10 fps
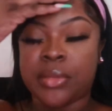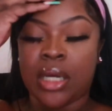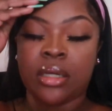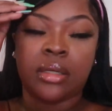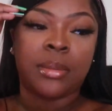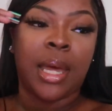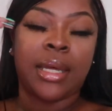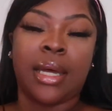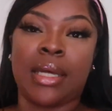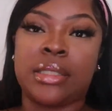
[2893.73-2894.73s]

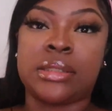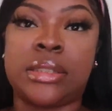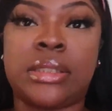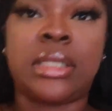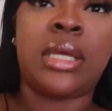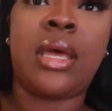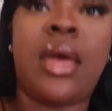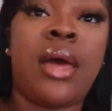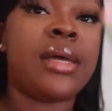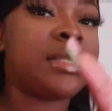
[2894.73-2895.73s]
I got
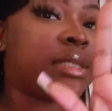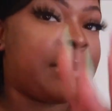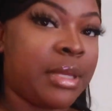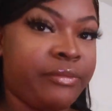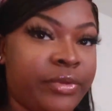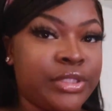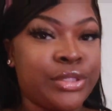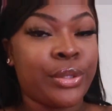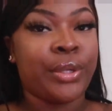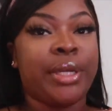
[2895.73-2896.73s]
some
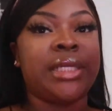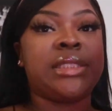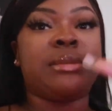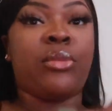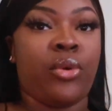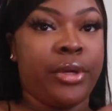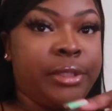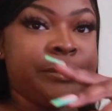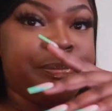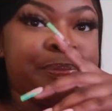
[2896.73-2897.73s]
inventory, some
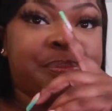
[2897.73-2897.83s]
more.